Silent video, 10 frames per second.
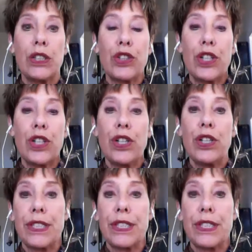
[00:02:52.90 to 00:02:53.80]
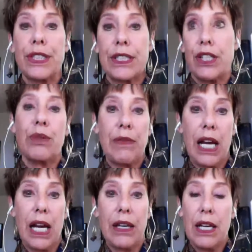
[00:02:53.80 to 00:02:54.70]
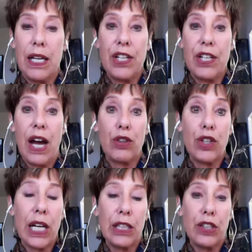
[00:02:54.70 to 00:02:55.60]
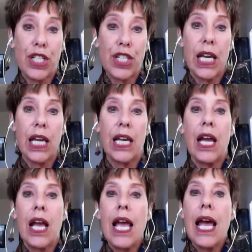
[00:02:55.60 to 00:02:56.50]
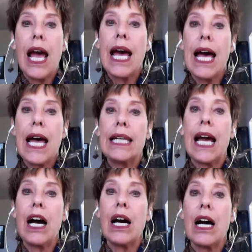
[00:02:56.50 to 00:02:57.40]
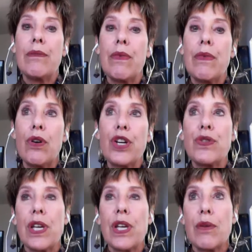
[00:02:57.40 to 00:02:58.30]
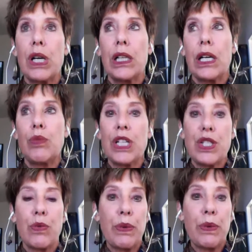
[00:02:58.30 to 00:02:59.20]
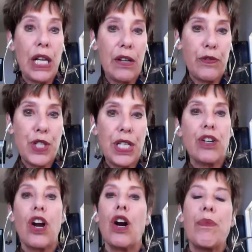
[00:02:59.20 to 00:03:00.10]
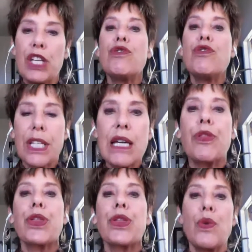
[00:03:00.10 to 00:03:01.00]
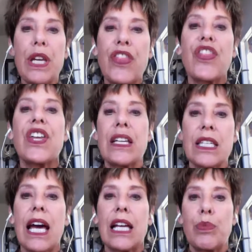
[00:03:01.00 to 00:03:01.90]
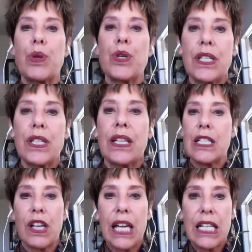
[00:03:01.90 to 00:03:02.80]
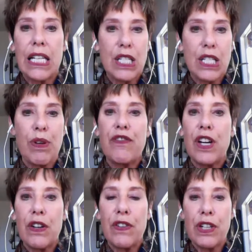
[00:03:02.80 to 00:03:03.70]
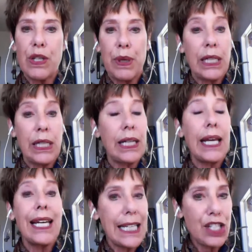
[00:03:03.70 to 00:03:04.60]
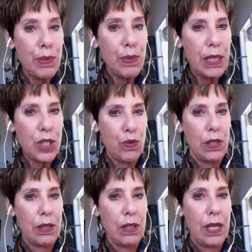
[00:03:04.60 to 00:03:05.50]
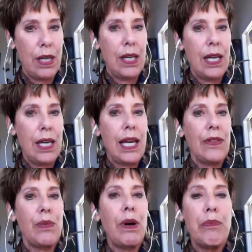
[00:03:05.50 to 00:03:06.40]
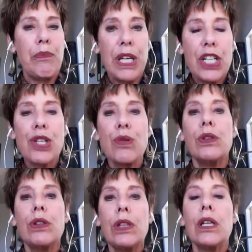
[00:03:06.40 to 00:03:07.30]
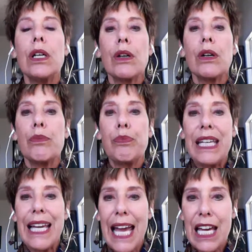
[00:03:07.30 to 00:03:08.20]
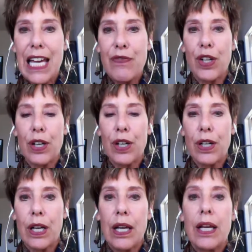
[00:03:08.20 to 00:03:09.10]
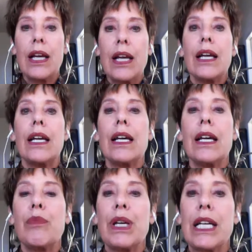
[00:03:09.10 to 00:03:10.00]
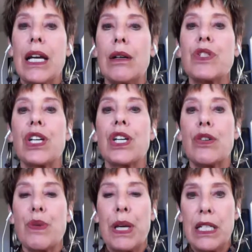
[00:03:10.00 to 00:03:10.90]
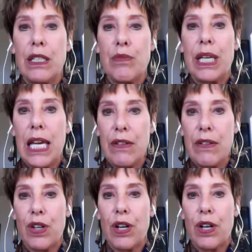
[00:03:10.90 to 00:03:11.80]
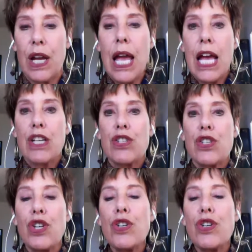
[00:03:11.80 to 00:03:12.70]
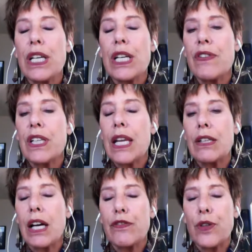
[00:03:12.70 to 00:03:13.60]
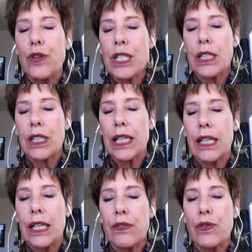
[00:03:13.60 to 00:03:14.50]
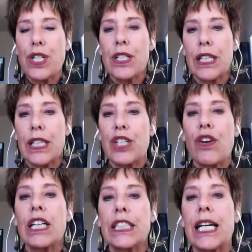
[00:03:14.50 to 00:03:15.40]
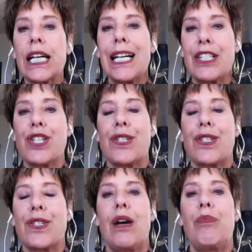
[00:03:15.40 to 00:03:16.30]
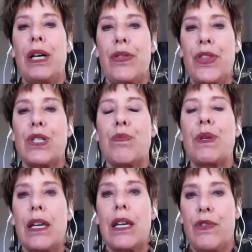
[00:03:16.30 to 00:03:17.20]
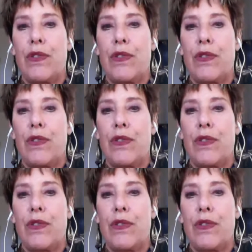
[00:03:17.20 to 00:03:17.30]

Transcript: good? Can you tell me how good I look today? And or you say, well, what are we going to have for dinner? You just keep throwing things at a person, and gets to be very, very dependent, and it gets to be habitual. And the habitual behavior becomes the codependent behavior. So you don't even, unfortunately, you're unconscious about this behavior.